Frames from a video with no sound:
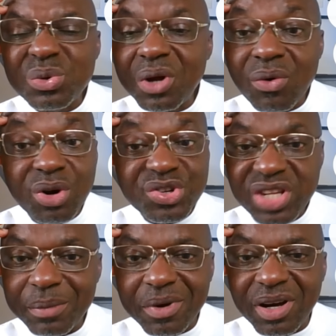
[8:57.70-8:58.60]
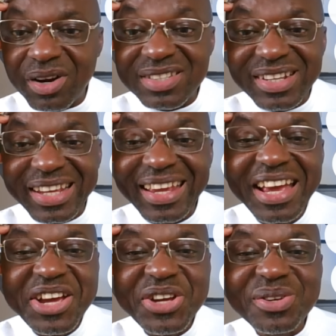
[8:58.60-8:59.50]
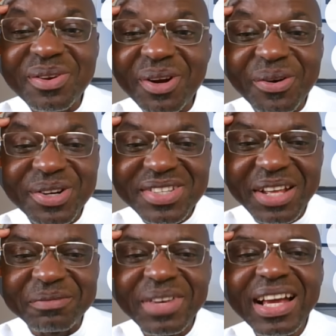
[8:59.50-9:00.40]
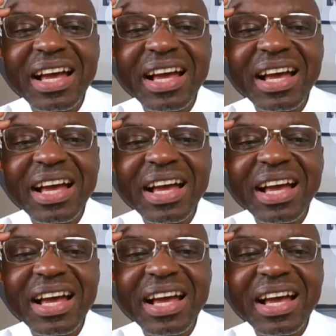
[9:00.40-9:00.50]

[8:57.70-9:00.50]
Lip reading: Do not rush them. Honestly, do not rush them.